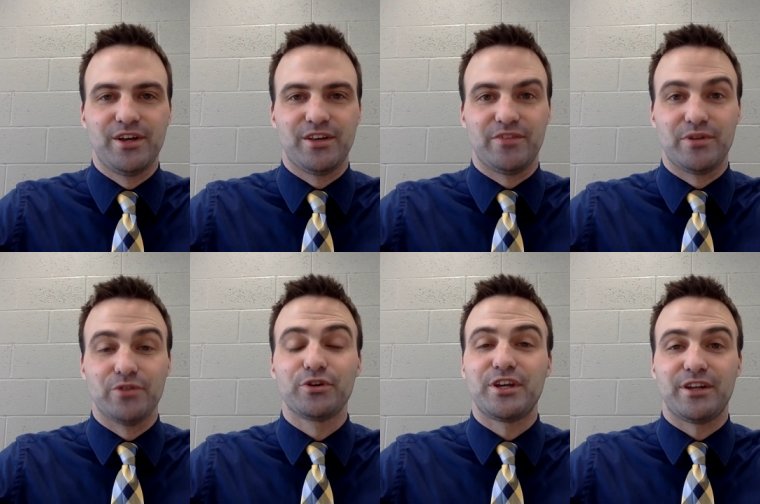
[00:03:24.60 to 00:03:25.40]
they've been
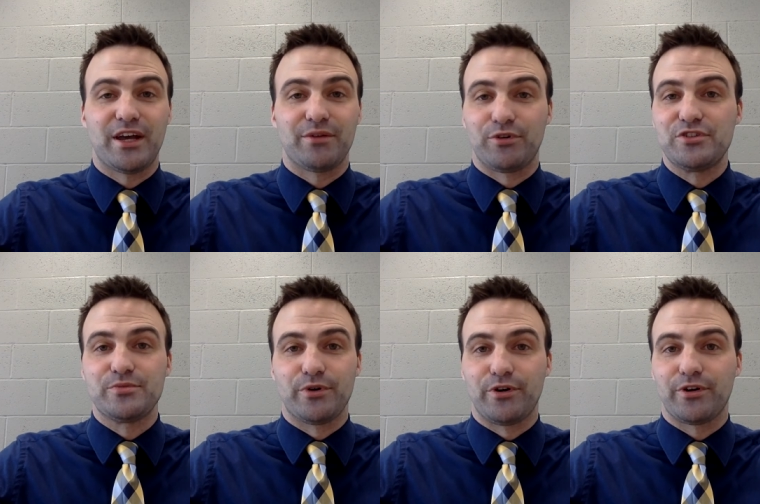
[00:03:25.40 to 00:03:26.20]
looking at
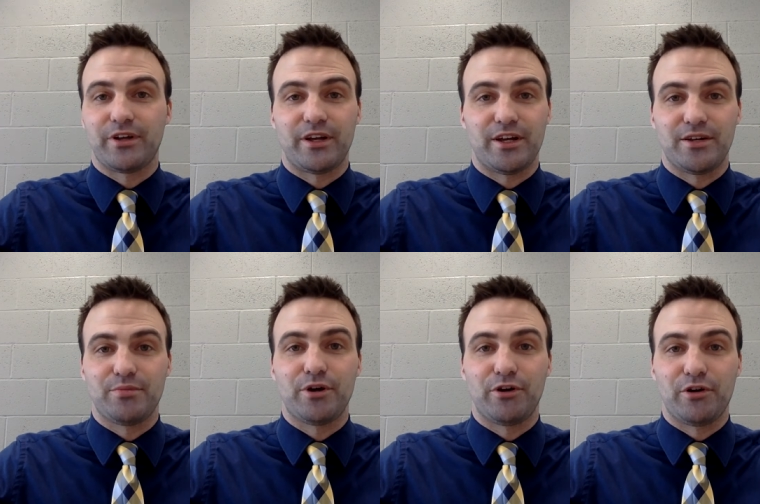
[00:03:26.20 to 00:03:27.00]
Reedsburg and
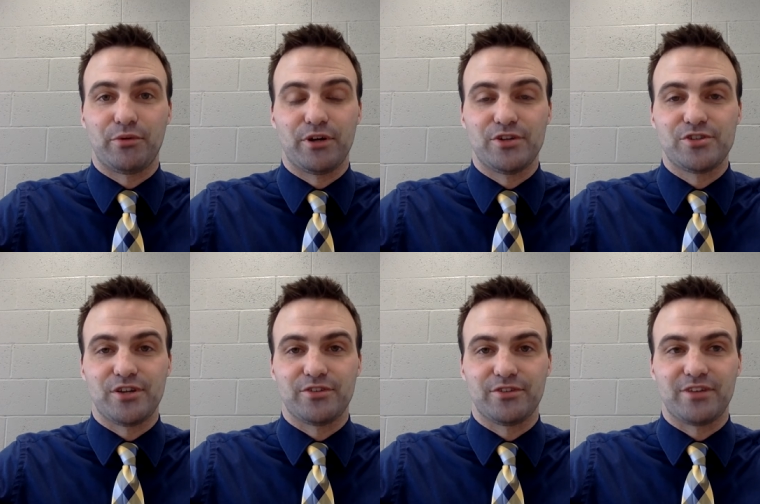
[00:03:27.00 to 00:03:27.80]
Prairie Ridge
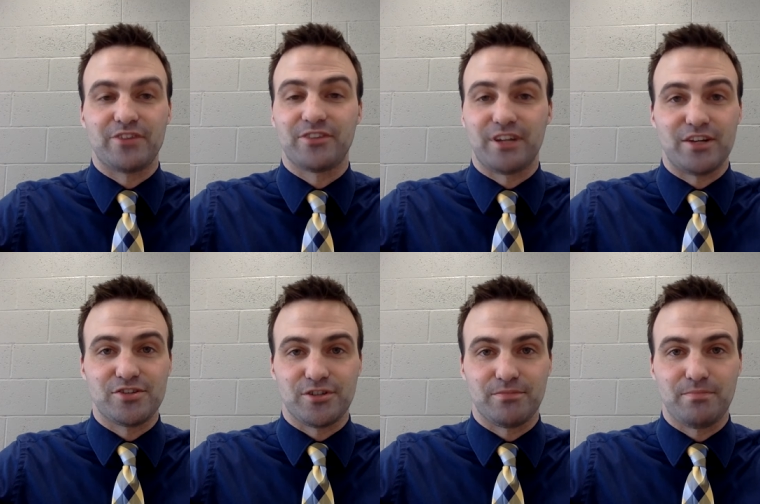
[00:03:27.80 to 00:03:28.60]
as a
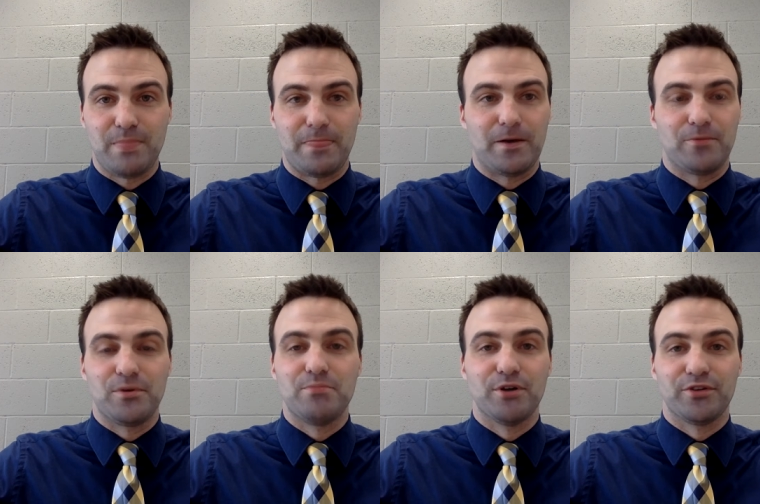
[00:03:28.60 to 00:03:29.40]
destination. Uh,
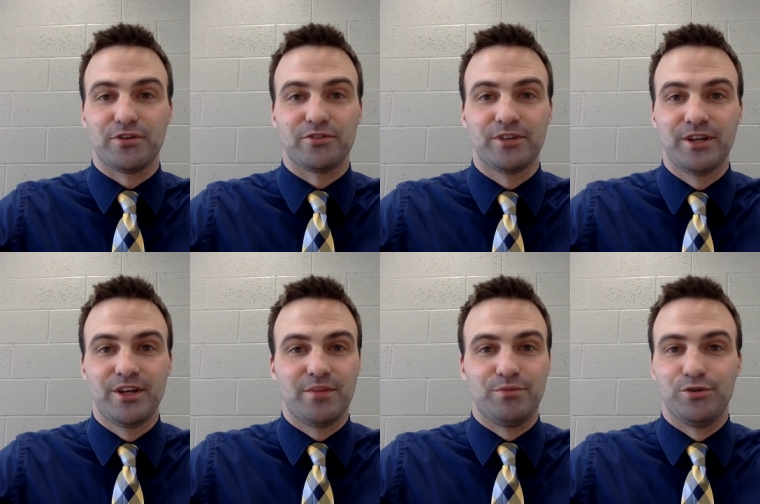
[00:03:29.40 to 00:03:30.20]
we built this
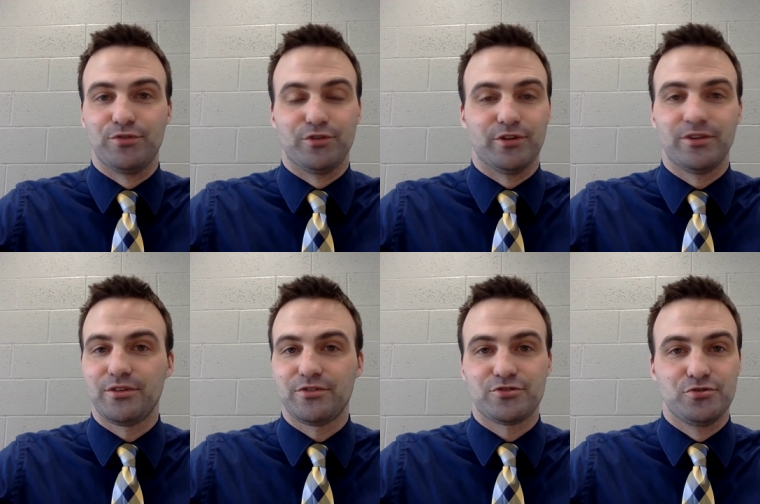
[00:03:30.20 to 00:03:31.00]
beautiful
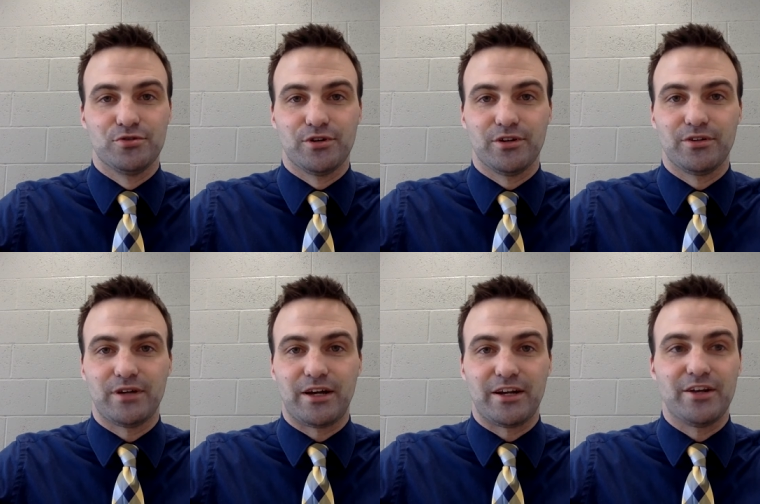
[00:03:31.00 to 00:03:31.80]
school
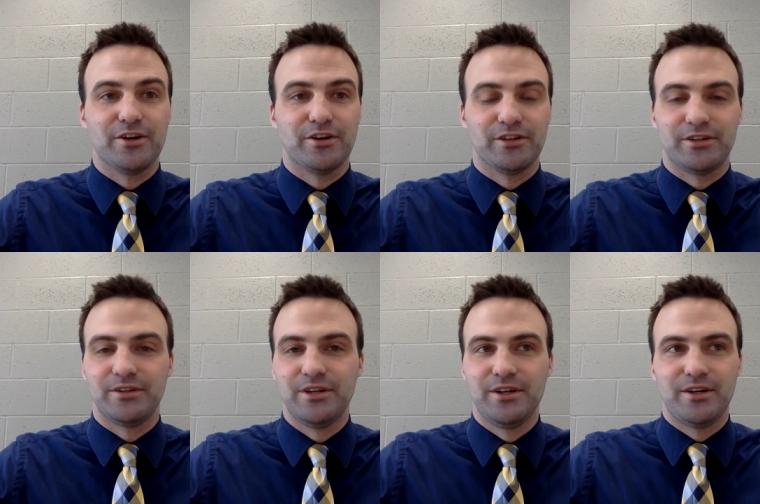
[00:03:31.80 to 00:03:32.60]
on a hill, and
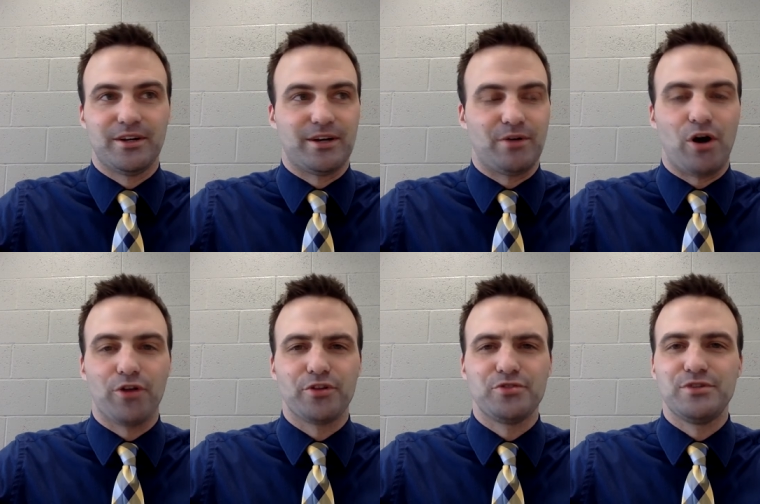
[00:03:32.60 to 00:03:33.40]
um,
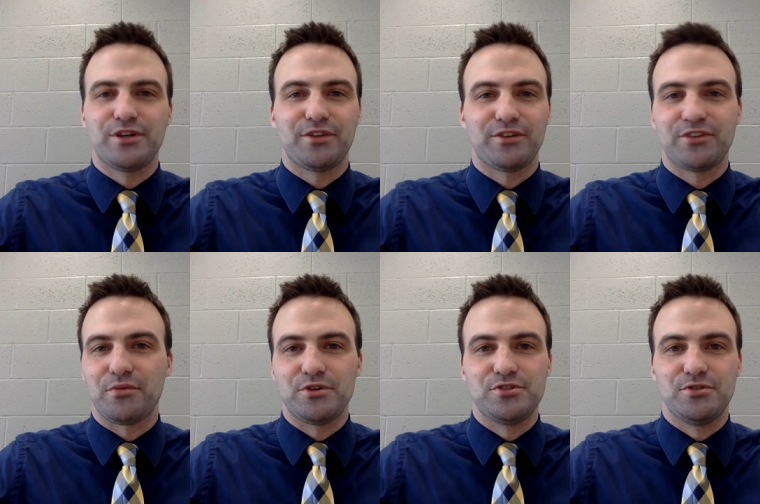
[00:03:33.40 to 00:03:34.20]
all the unique things
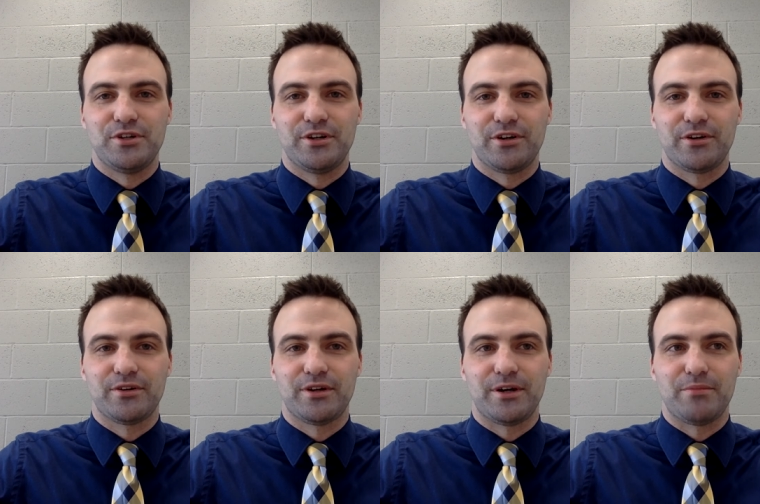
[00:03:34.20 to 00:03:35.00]
that we do
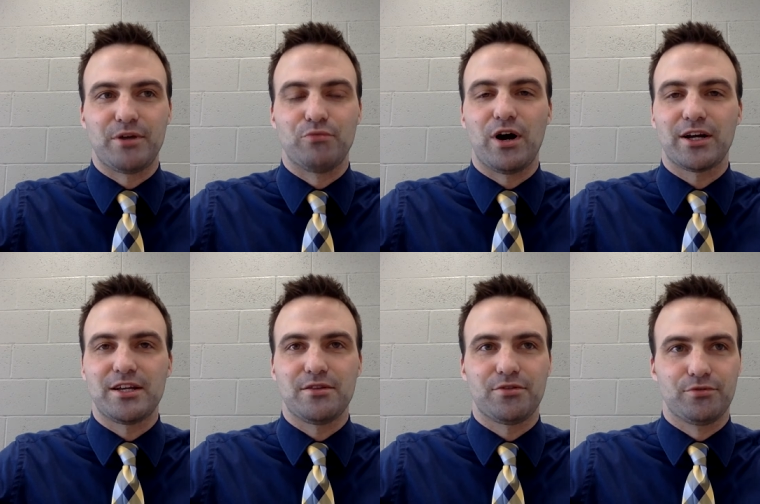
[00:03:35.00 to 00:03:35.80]
here, um, and
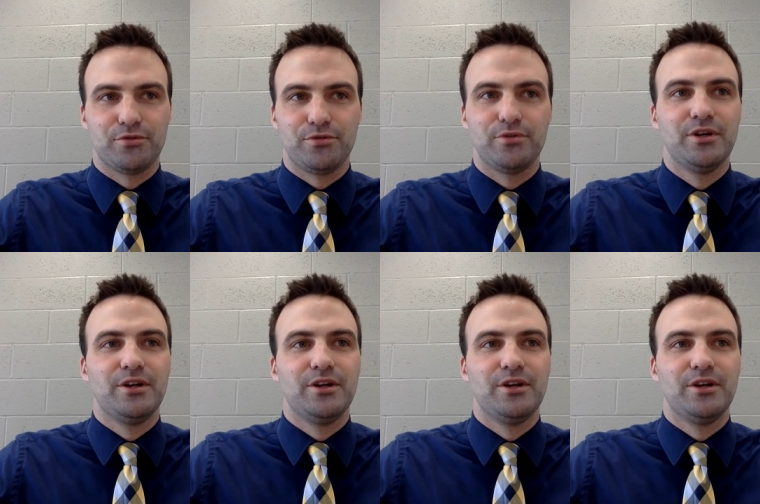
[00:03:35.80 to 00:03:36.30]
walking through